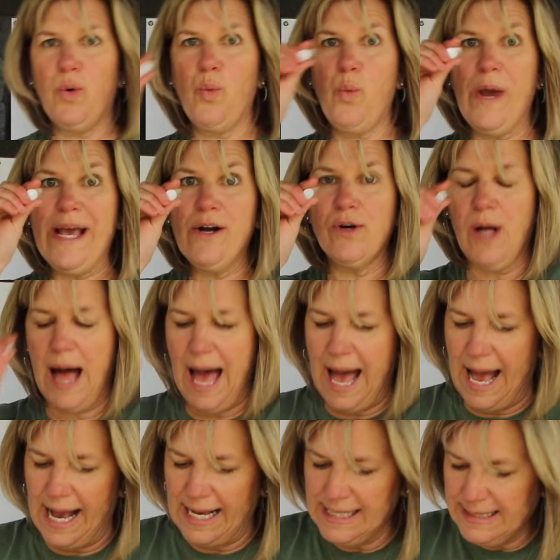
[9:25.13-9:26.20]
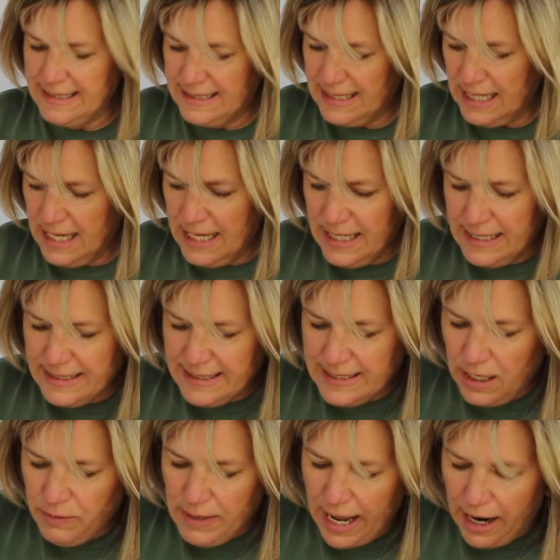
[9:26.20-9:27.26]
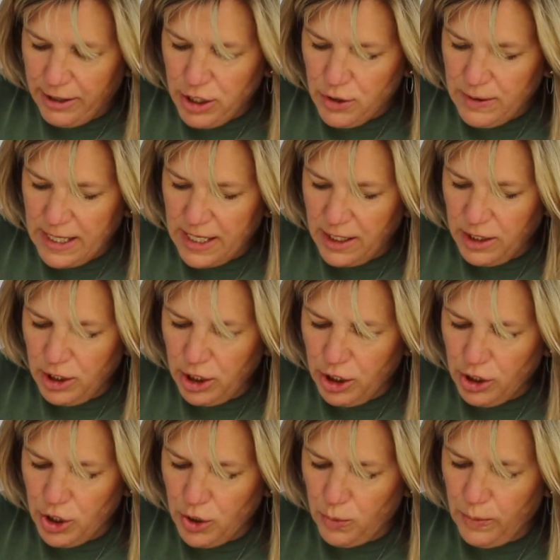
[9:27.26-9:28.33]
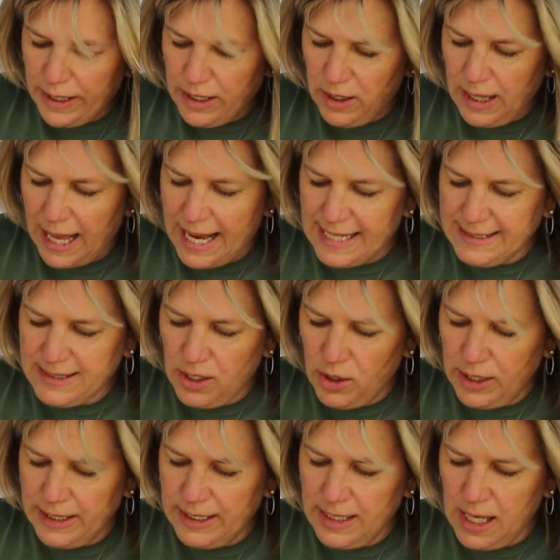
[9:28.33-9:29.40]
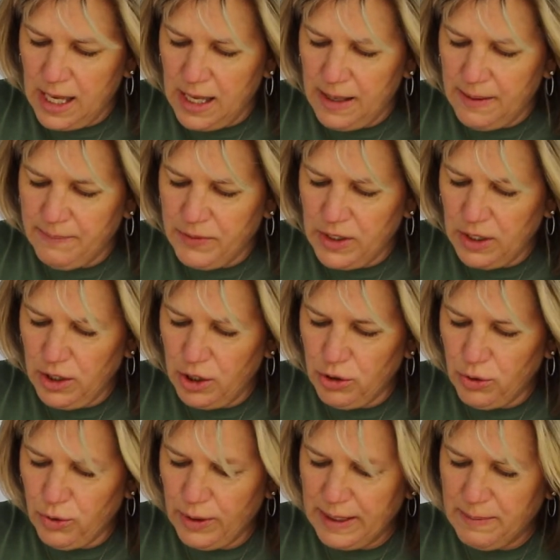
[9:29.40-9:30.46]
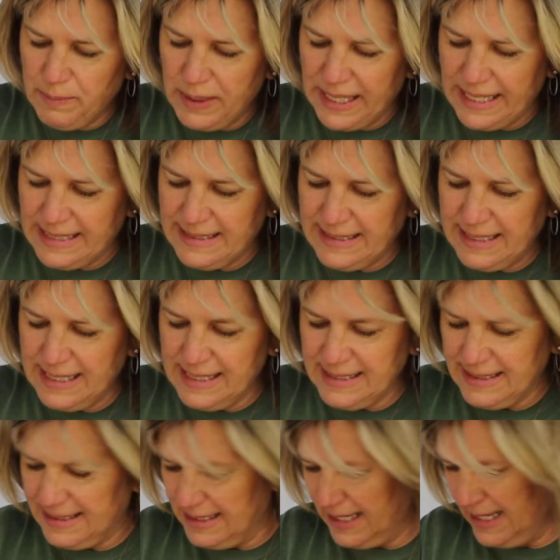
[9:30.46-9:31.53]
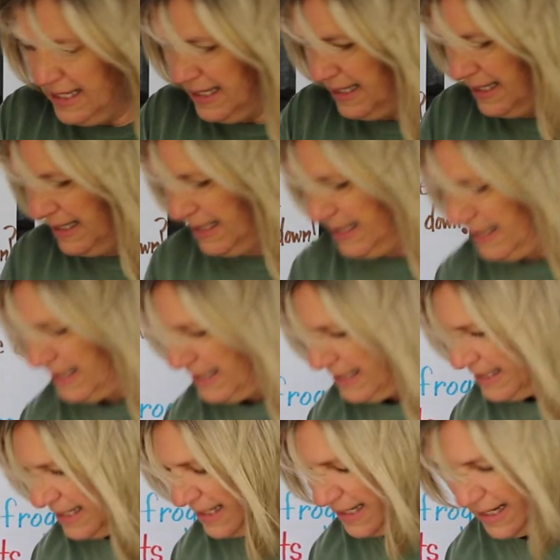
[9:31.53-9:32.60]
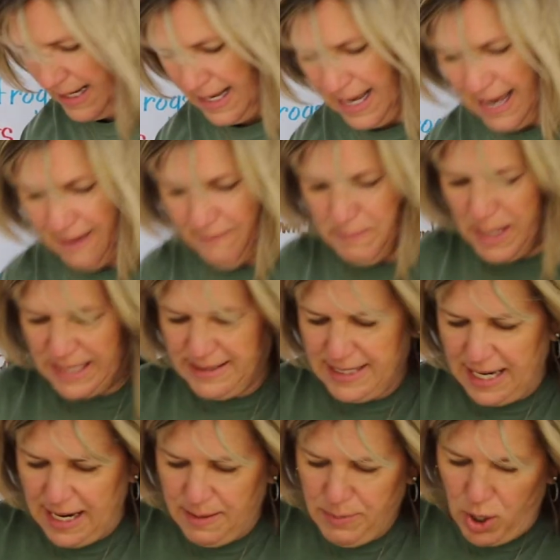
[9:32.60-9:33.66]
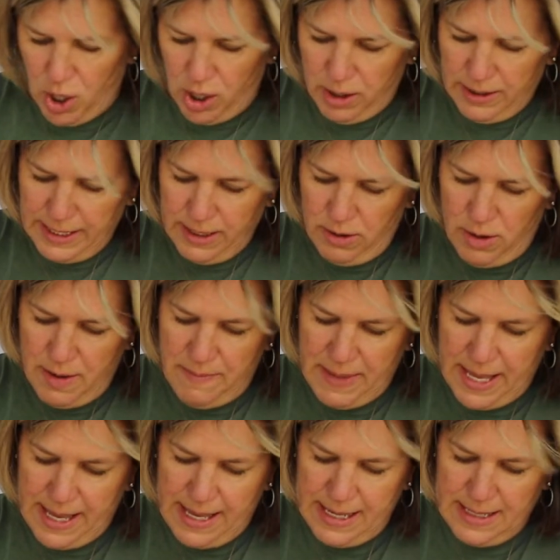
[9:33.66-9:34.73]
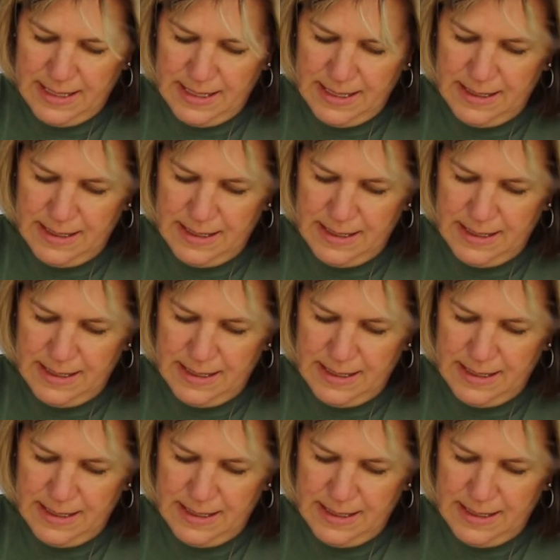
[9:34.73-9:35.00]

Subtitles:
wiggle eyes. So now you can glue your wiggle eyes on the little green pieces. I have my tape already on mine.